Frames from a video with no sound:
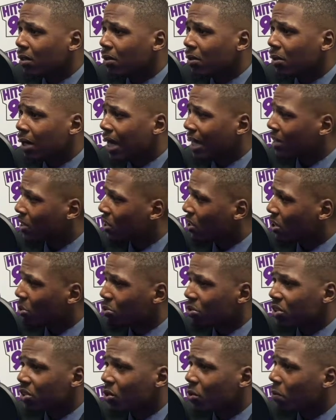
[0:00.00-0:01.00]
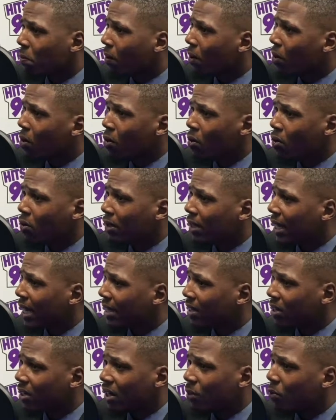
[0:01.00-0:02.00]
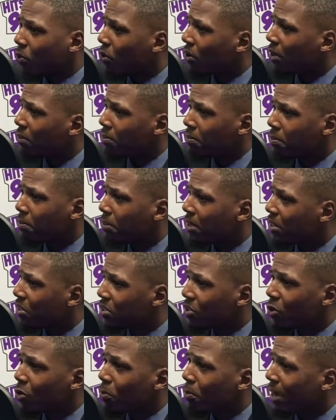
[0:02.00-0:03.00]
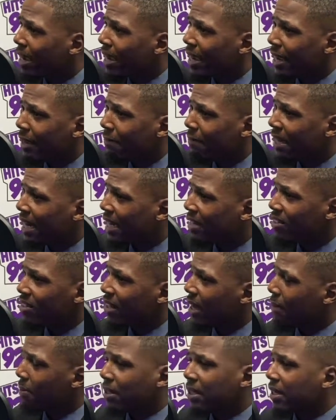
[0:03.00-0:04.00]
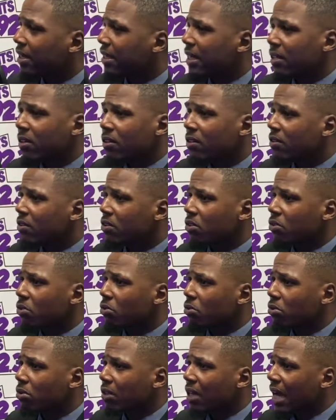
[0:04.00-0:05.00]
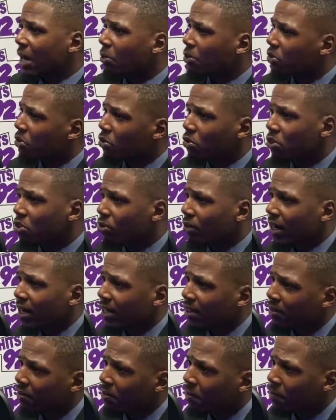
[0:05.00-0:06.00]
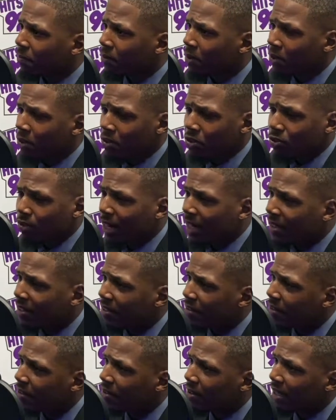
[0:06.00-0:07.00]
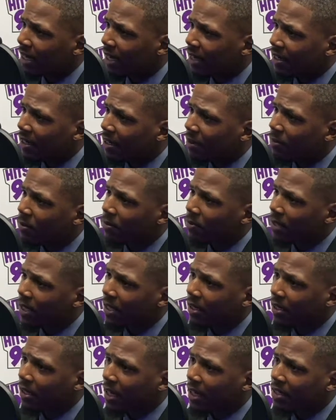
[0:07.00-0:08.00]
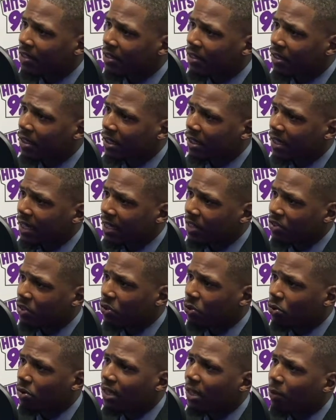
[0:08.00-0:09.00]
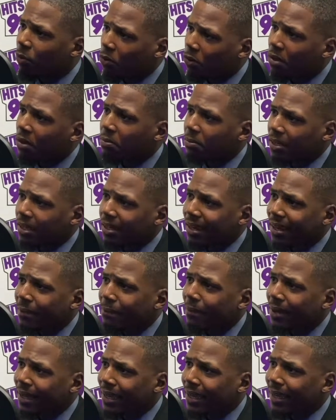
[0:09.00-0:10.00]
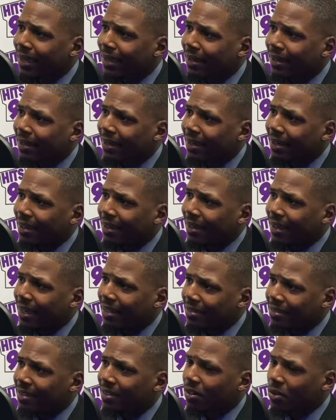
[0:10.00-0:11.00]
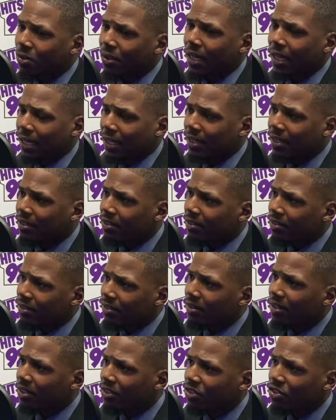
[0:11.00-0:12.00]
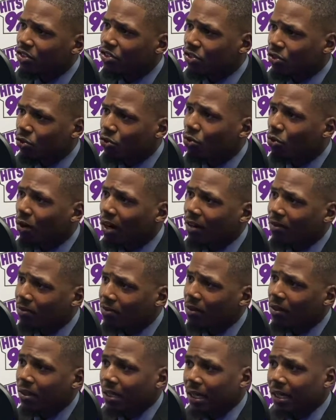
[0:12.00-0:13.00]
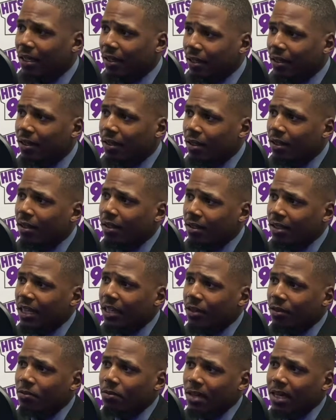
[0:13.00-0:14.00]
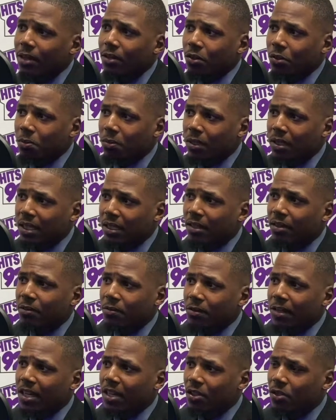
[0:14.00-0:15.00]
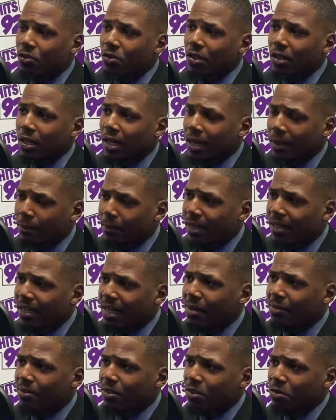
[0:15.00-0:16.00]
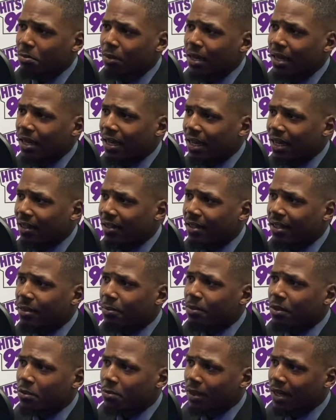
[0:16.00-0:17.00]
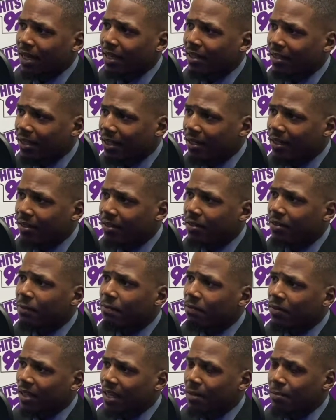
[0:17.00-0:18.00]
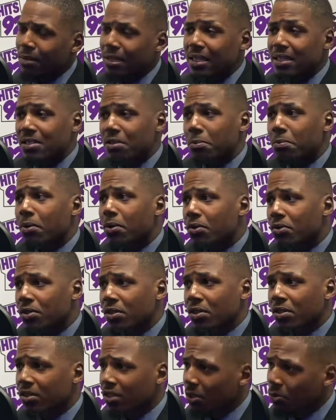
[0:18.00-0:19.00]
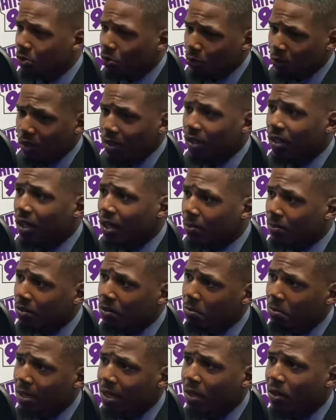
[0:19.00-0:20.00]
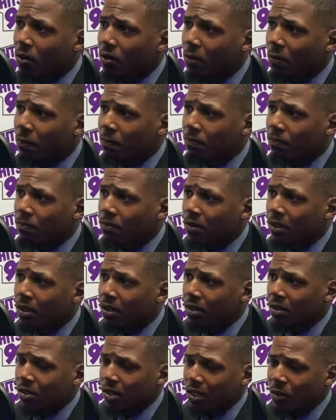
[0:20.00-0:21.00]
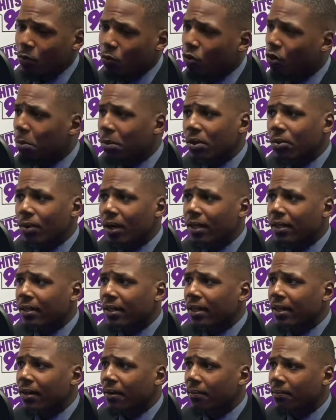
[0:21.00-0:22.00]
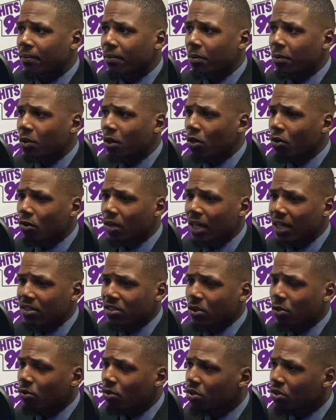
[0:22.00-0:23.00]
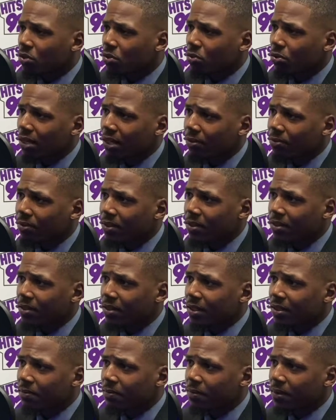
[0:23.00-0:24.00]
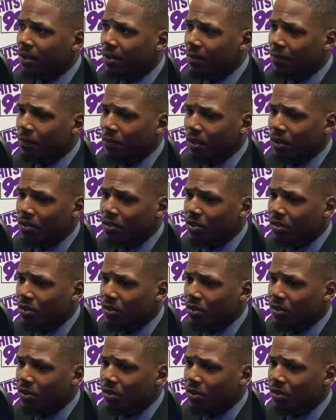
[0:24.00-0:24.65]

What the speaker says: That I thought he wanted me so bad that I stopped looking at other schools. I was so attracted to that level of dedication in that school that wanted me that bad. I said, okay, this is a school where I feel like they're going to value me. They're going to value not just my academics, my athletics, and me as a person, because he was willing to come to my home. He wanted me right there. Colgate's the only school I visited. It's the